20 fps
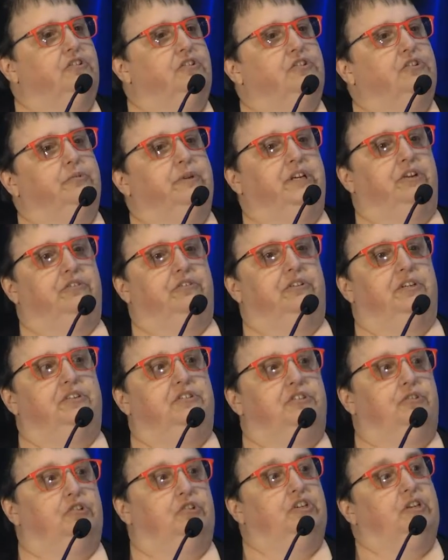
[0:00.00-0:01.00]
to
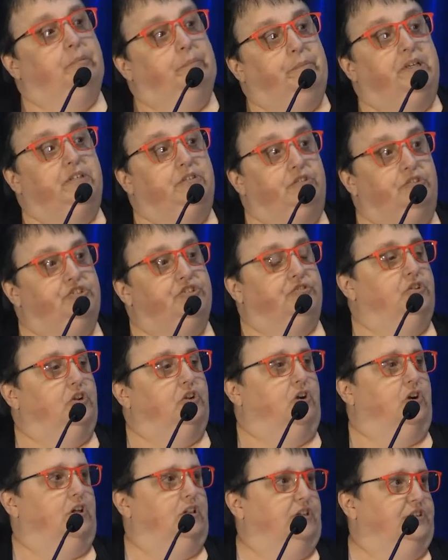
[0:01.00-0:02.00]
increase and build your
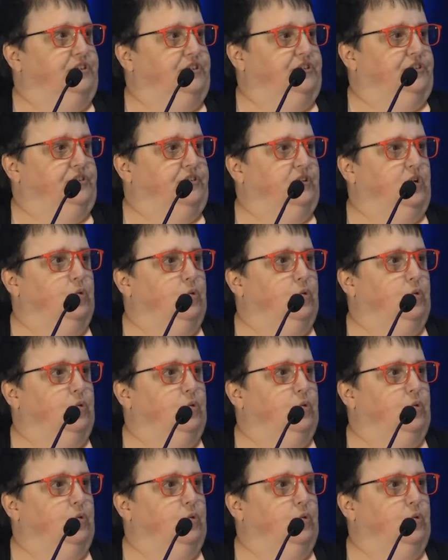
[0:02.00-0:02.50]
knowledge,